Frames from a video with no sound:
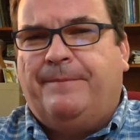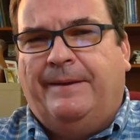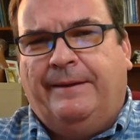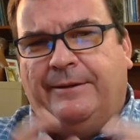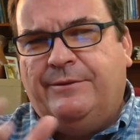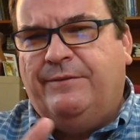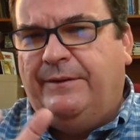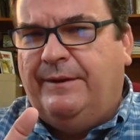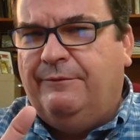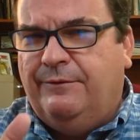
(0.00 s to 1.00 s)
And I just found
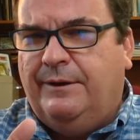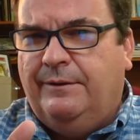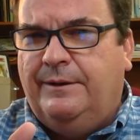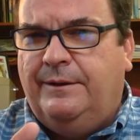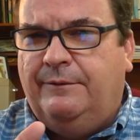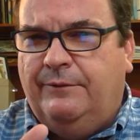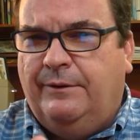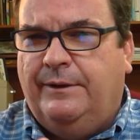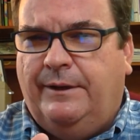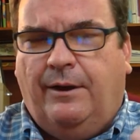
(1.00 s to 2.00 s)
that very,
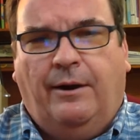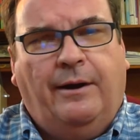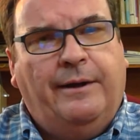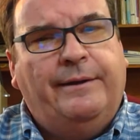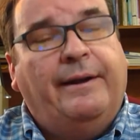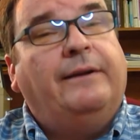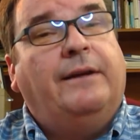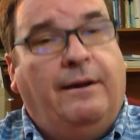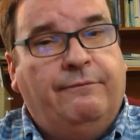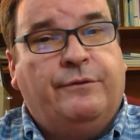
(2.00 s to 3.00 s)
very odd and
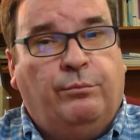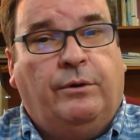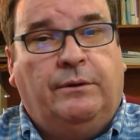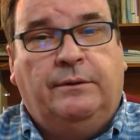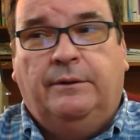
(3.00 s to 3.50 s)
uncomfortable.